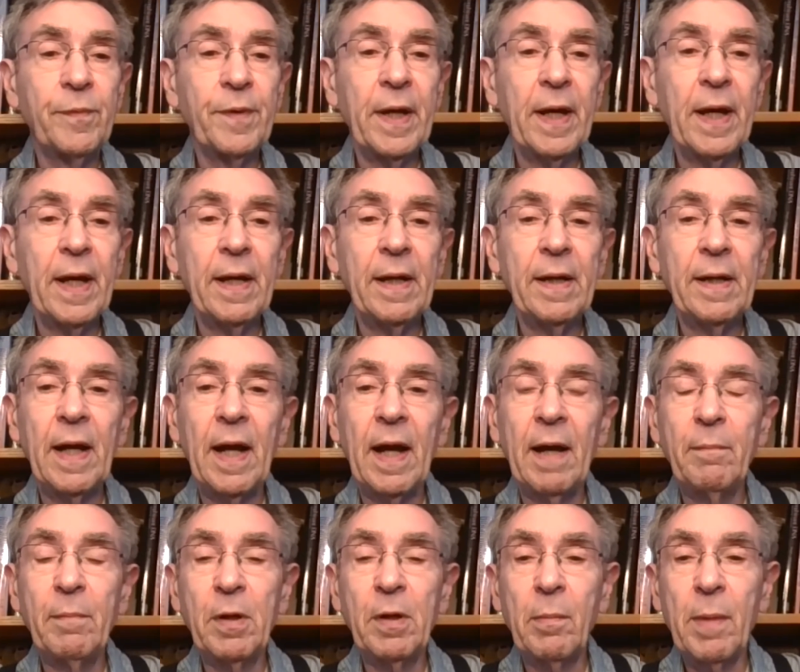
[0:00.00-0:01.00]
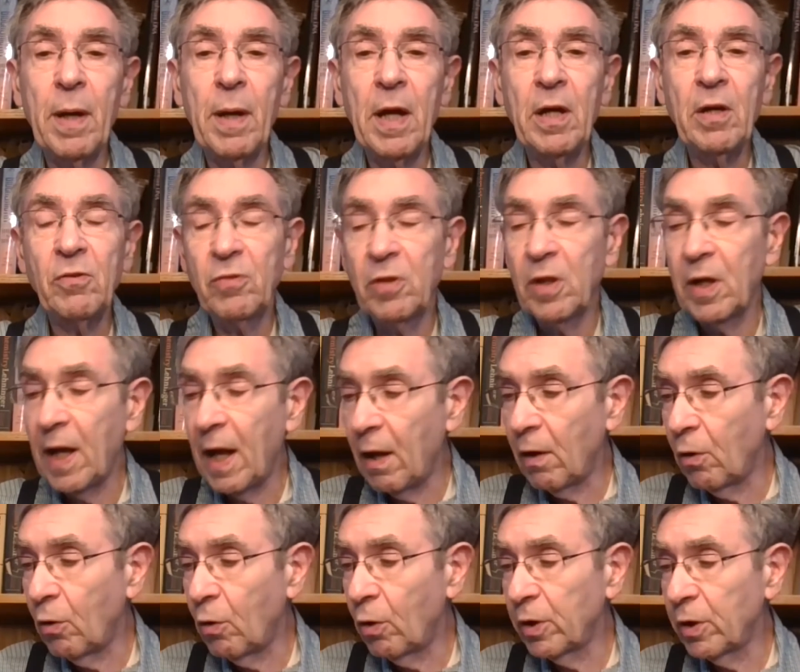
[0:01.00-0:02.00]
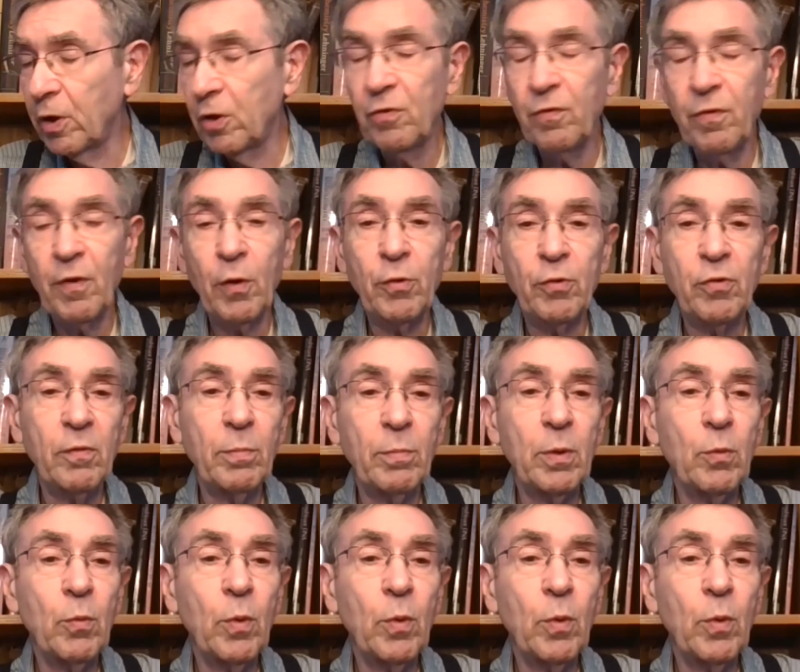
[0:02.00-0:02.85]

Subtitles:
And I've been amazed at how long these folks have been